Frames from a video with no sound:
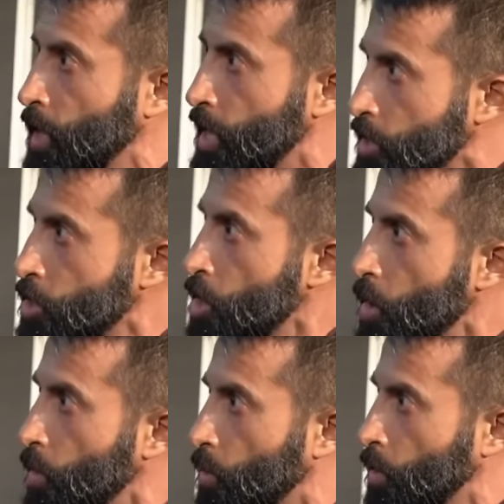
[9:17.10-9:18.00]
He
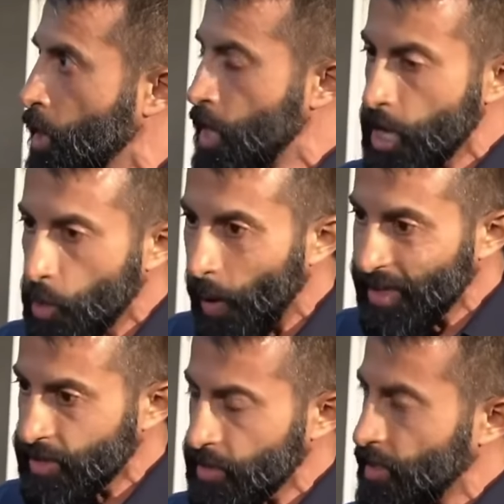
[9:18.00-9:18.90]
knew. He
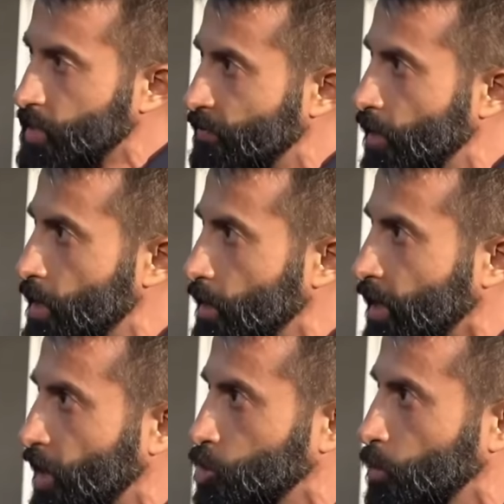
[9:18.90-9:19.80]
wanted the civilian
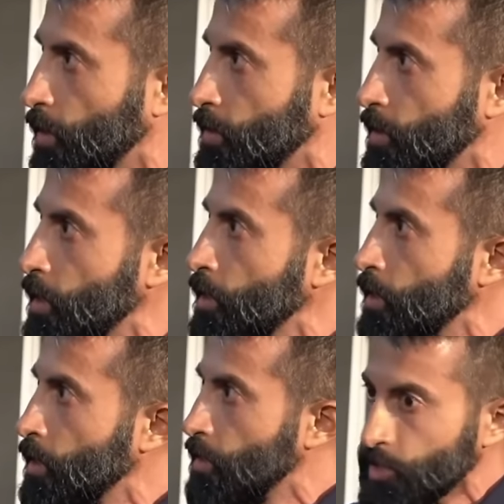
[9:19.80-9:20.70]
casualty.
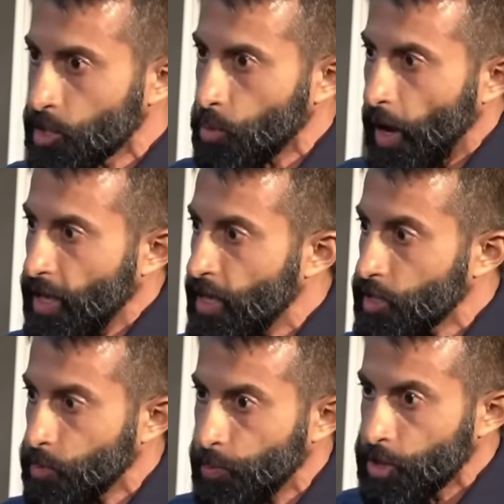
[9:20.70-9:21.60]
This is why
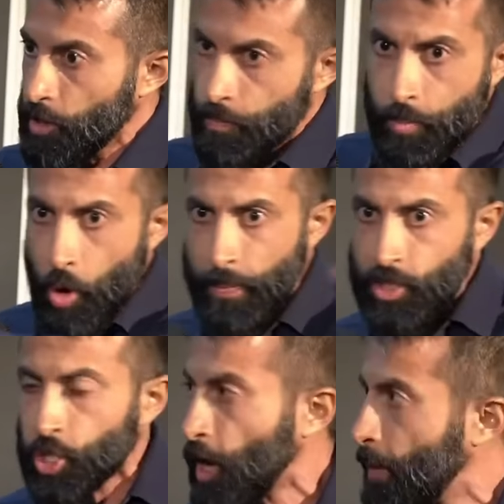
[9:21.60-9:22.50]
he's putting
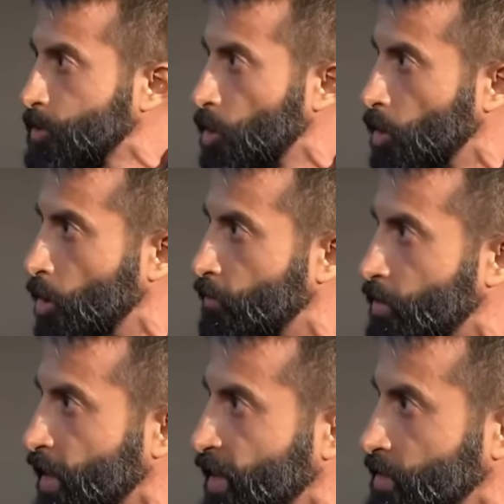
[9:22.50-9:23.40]
booby traps all
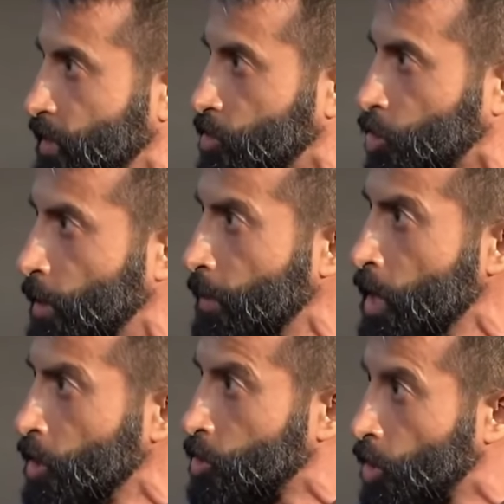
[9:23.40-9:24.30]
over the Gaza Strip
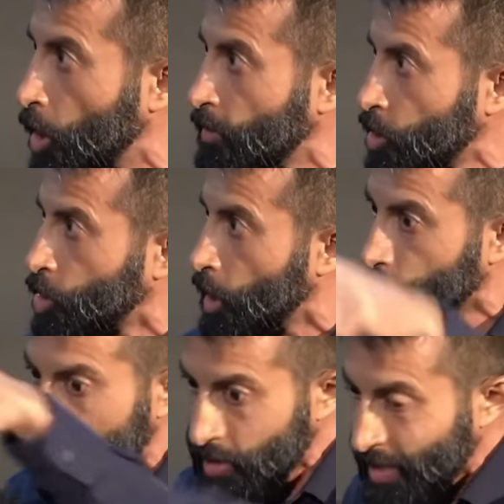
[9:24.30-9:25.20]
so the
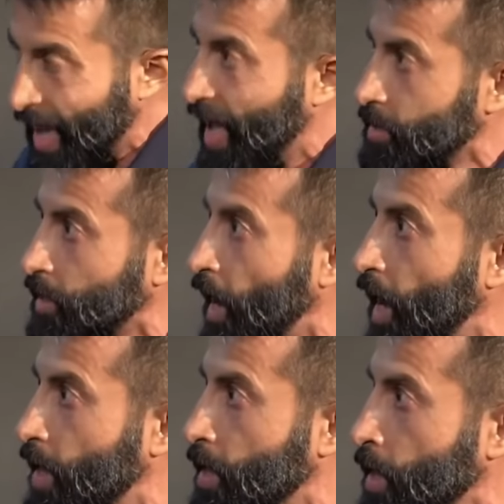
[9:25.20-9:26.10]
children can
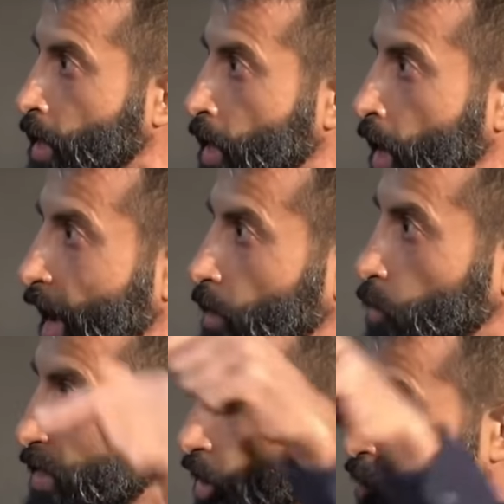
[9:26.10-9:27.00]
die.
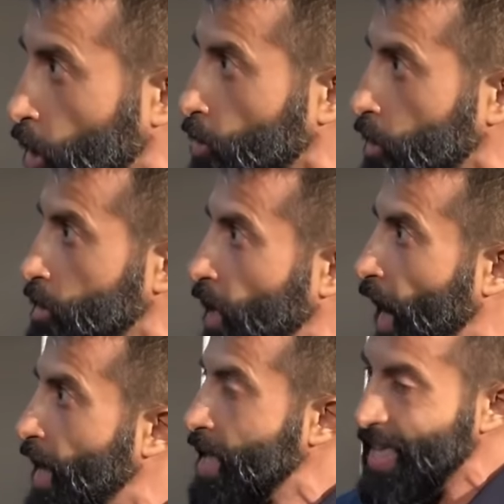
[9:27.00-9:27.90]
And when the children
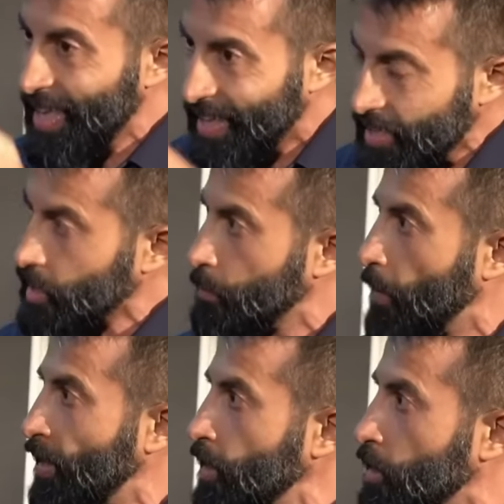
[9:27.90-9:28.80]
die, he gets
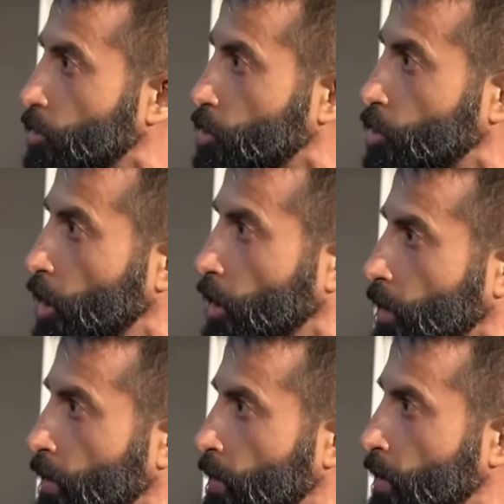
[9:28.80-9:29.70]
money in return.